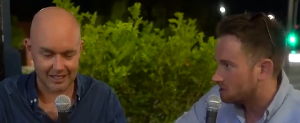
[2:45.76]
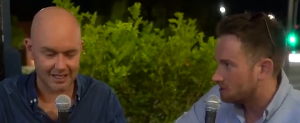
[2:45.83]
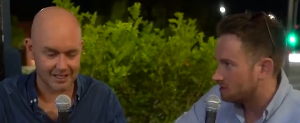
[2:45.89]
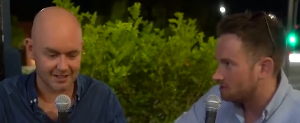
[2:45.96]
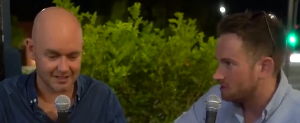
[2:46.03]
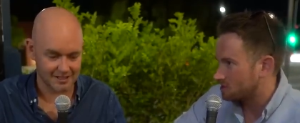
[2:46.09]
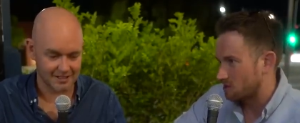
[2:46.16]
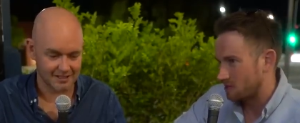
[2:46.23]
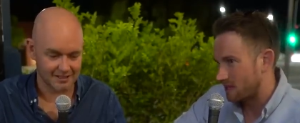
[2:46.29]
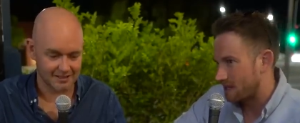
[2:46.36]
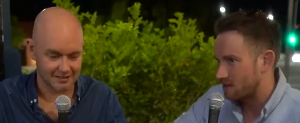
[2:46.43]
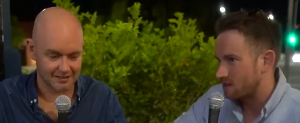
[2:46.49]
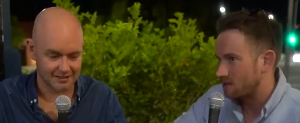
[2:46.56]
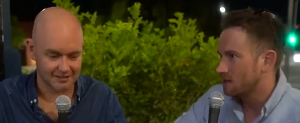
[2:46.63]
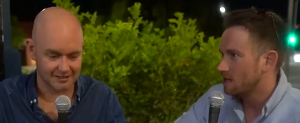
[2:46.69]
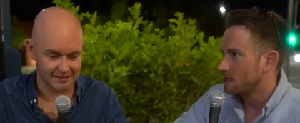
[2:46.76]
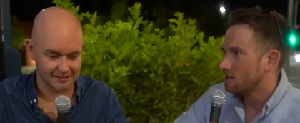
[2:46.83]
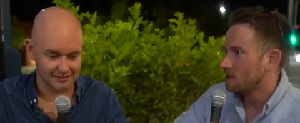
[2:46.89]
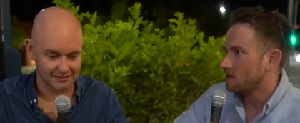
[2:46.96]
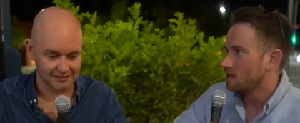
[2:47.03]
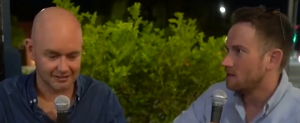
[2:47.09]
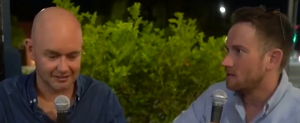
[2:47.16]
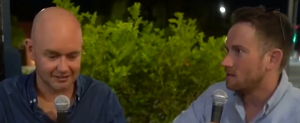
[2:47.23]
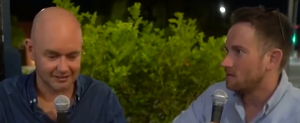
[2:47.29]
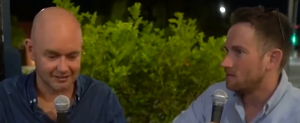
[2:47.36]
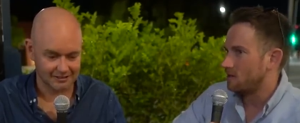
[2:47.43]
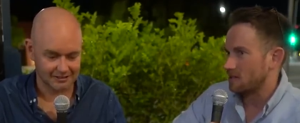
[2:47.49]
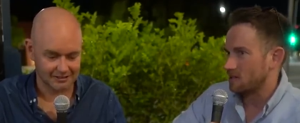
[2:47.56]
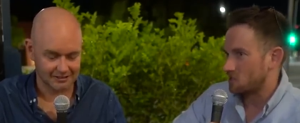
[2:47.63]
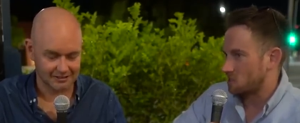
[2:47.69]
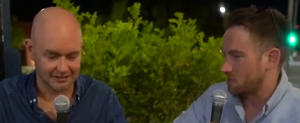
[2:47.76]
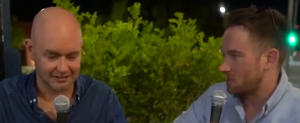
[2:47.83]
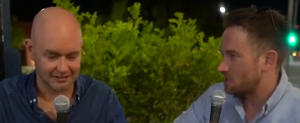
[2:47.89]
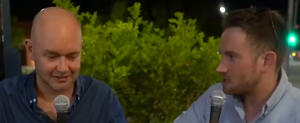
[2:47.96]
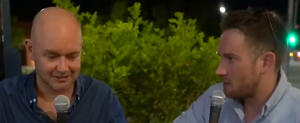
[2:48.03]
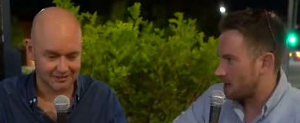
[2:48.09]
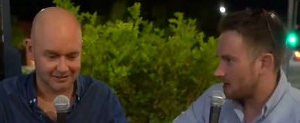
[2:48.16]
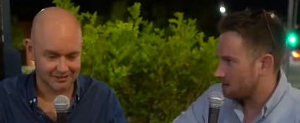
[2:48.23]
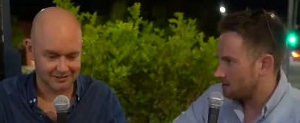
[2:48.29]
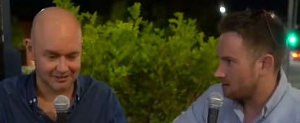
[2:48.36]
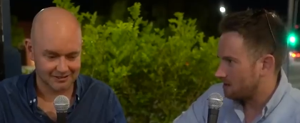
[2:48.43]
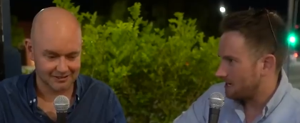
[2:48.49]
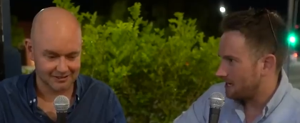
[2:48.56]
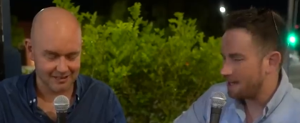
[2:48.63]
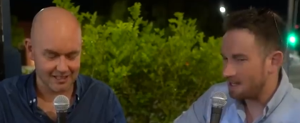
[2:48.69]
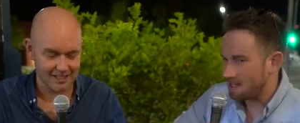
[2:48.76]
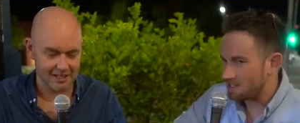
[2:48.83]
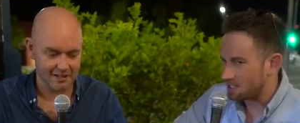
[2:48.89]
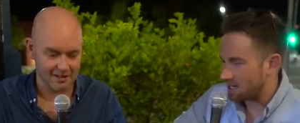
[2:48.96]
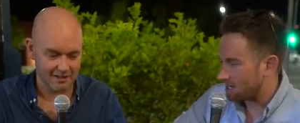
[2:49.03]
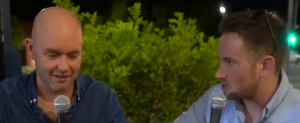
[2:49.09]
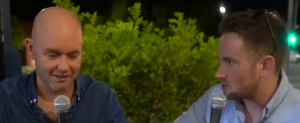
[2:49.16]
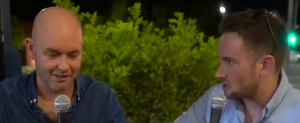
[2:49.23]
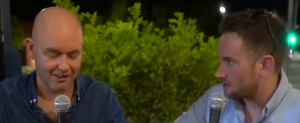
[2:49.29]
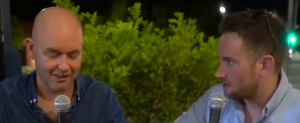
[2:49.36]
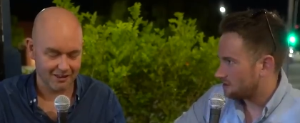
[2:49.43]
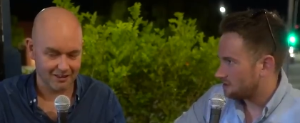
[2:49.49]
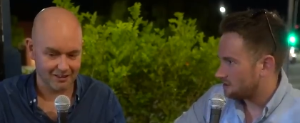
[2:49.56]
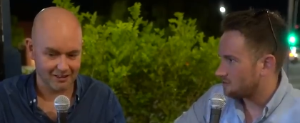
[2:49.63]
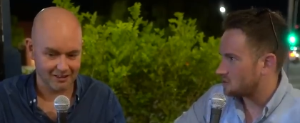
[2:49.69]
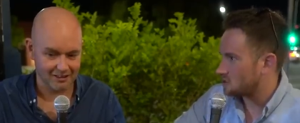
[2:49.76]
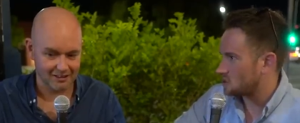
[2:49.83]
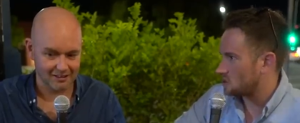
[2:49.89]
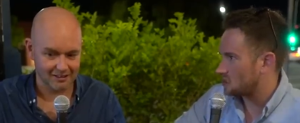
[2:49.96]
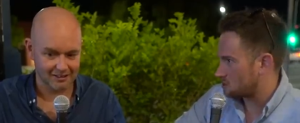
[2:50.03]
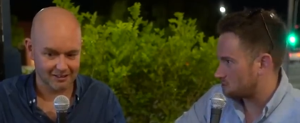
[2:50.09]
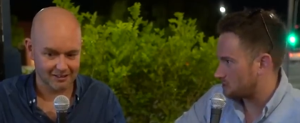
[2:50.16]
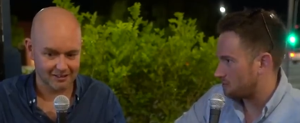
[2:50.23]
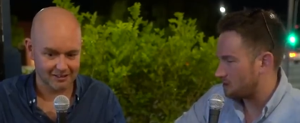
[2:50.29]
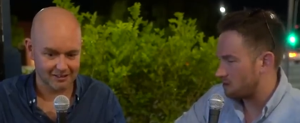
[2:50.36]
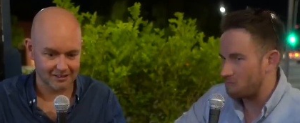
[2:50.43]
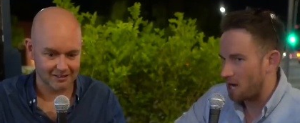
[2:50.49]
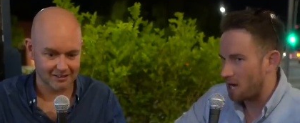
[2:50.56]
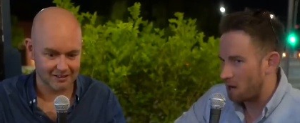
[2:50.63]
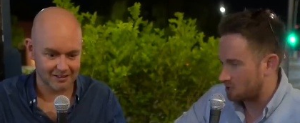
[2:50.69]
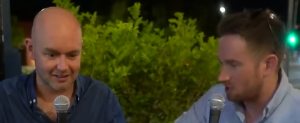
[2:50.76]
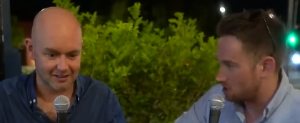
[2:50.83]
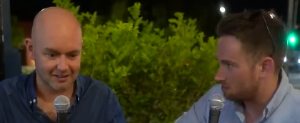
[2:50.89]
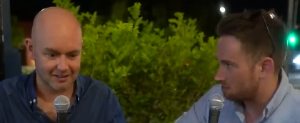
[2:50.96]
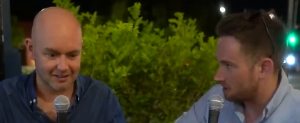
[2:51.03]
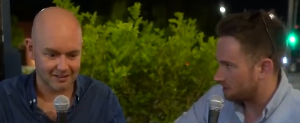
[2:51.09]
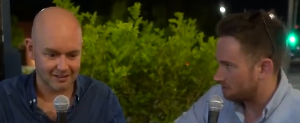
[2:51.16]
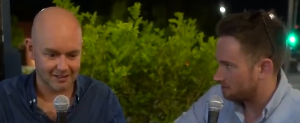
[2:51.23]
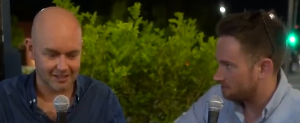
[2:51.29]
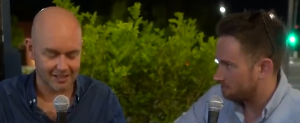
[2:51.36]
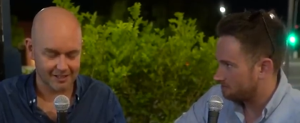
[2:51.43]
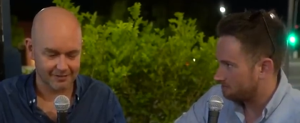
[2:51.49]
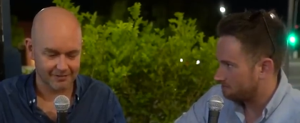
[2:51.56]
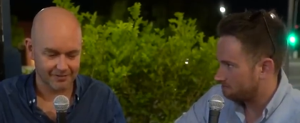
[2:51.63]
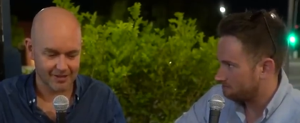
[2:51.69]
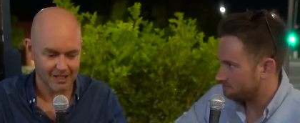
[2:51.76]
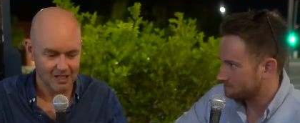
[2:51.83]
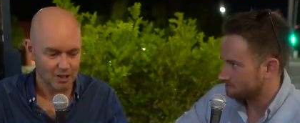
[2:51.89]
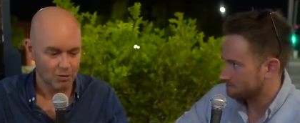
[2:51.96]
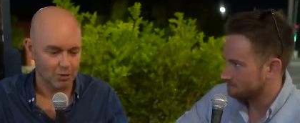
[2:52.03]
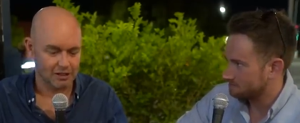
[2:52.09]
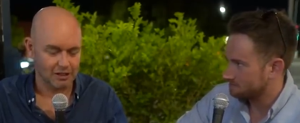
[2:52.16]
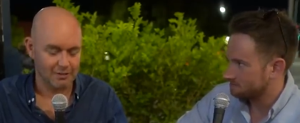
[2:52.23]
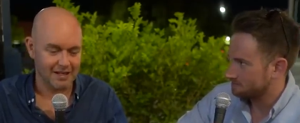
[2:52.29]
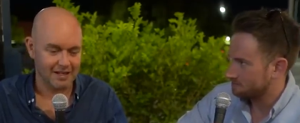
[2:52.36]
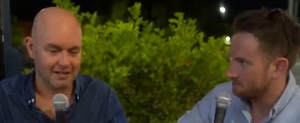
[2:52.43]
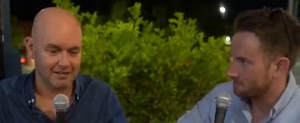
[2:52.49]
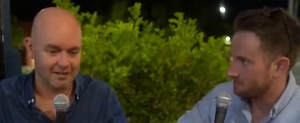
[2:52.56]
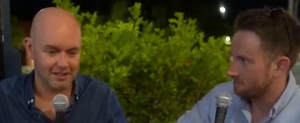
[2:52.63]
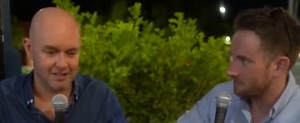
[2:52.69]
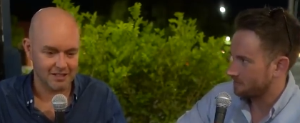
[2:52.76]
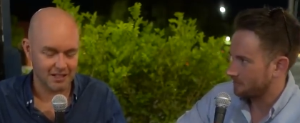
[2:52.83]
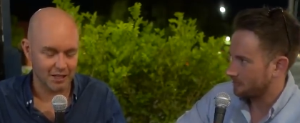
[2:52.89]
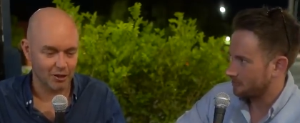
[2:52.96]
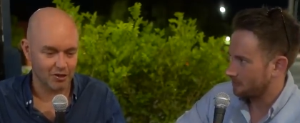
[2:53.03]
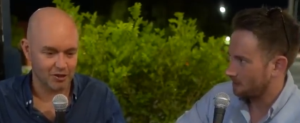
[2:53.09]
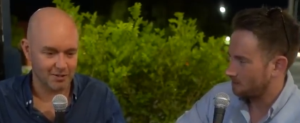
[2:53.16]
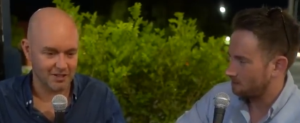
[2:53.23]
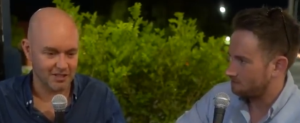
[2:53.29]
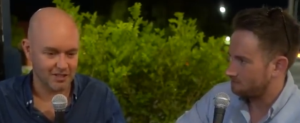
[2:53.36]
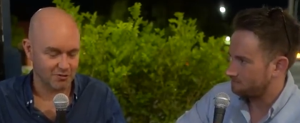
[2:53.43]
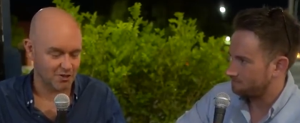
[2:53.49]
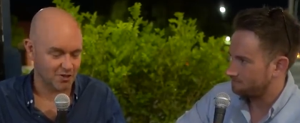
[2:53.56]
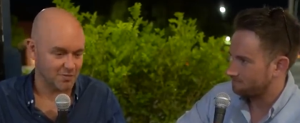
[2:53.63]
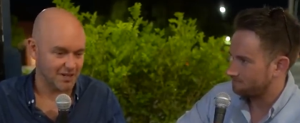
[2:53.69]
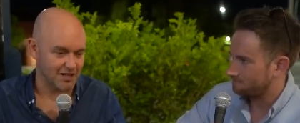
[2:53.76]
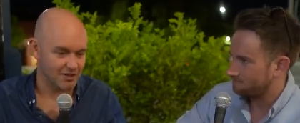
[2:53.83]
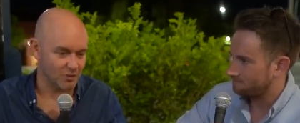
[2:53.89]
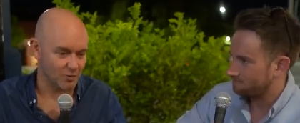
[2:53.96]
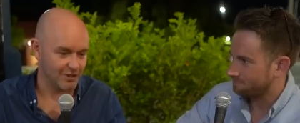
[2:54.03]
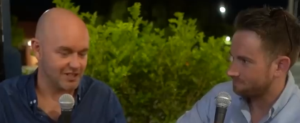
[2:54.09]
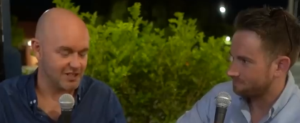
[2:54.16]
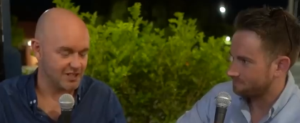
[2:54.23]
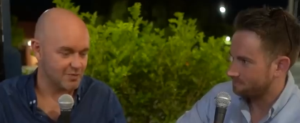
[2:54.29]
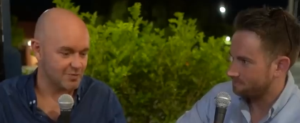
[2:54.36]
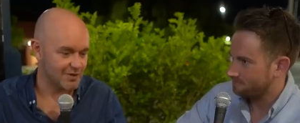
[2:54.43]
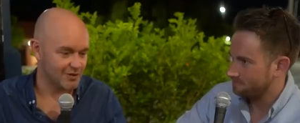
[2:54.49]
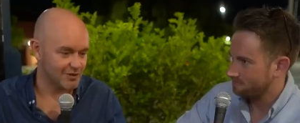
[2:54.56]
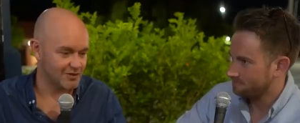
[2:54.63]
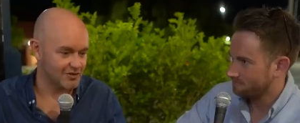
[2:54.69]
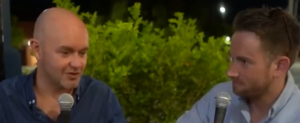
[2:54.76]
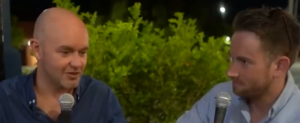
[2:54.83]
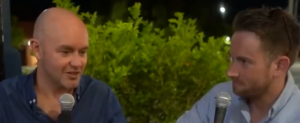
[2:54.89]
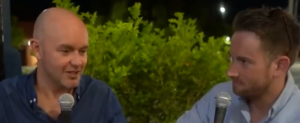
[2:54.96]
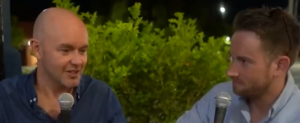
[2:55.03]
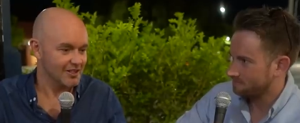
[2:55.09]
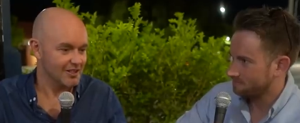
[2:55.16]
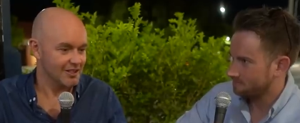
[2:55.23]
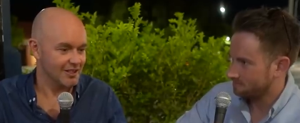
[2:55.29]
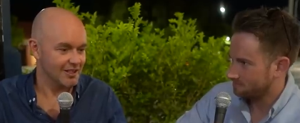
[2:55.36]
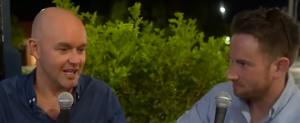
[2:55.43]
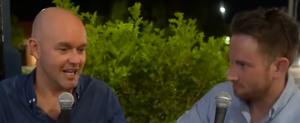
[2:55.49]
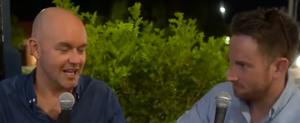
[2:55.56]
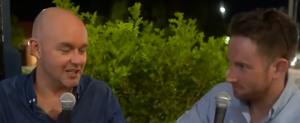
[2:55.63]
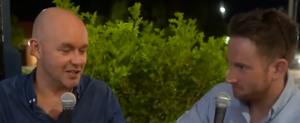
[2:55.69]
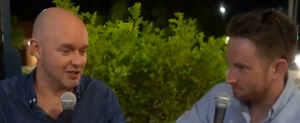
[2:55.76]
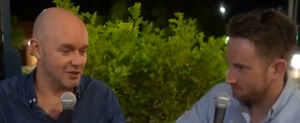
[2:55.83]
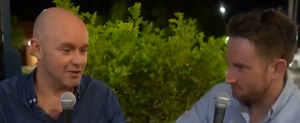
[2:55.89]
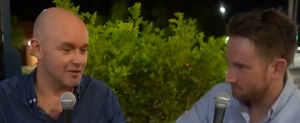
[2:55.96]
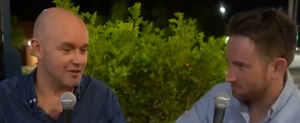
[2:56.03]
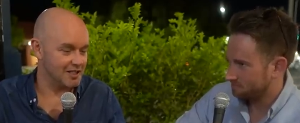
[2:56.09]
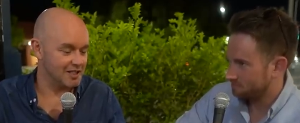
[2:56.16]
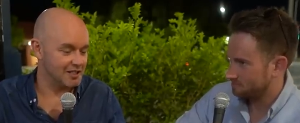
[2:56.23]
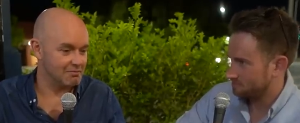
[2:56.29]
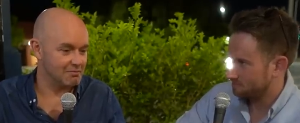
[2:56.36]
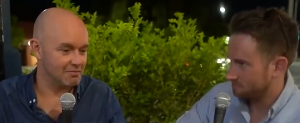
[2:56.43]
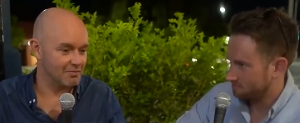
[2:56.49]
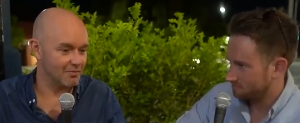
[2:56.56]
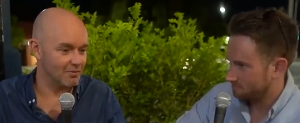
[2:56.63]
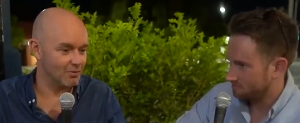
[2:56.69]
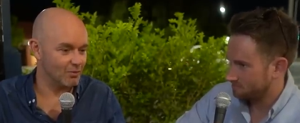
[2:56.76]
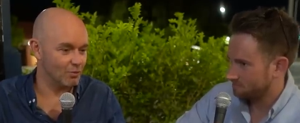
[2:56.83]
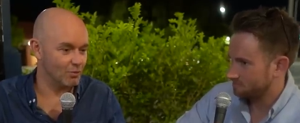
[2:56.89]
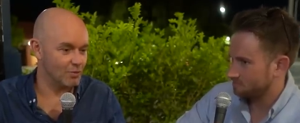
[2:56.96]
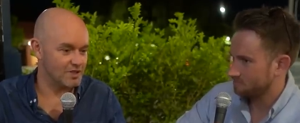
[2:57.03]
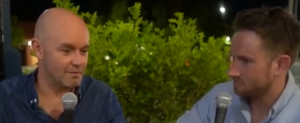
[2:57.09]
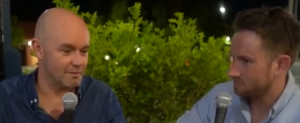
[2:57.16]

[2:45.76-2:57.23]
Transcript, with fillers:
Speaker 1: Yes. He's not lanky fucking Slender Man, any Yeah. danger. You've stitched me up. You've barbecued me.
Speaker 2: Yeah. Well, I mean, it's the ultimate disrespect to the Windies because Hetty knew that he was